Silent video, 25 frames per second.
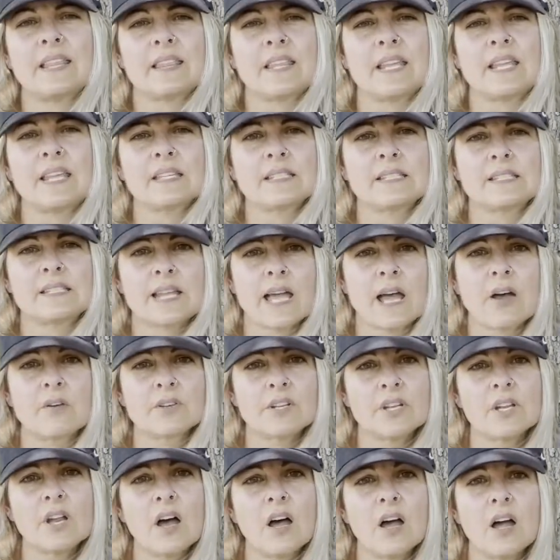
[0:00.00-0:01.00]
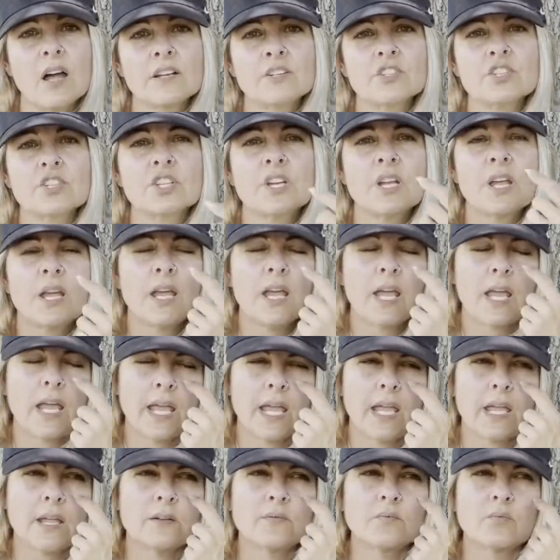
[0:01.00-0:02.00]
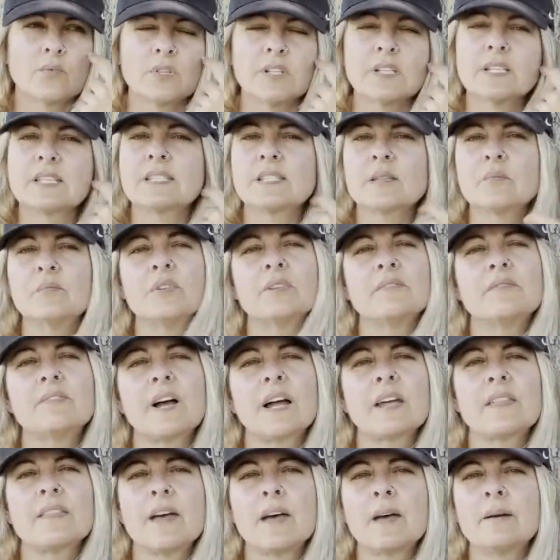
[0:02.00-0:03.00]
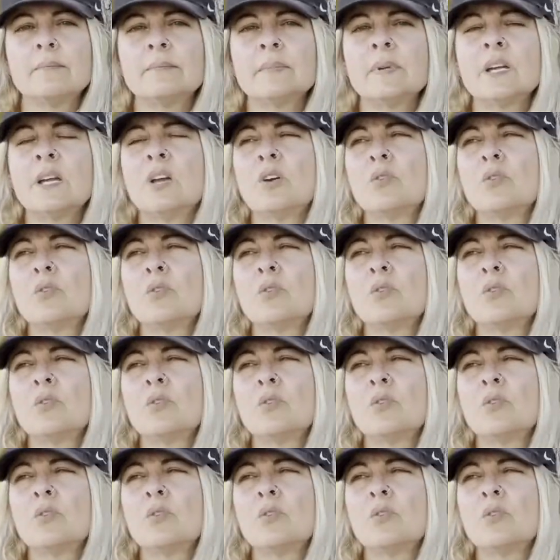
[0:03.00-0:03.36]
things down a notch and really simplify them,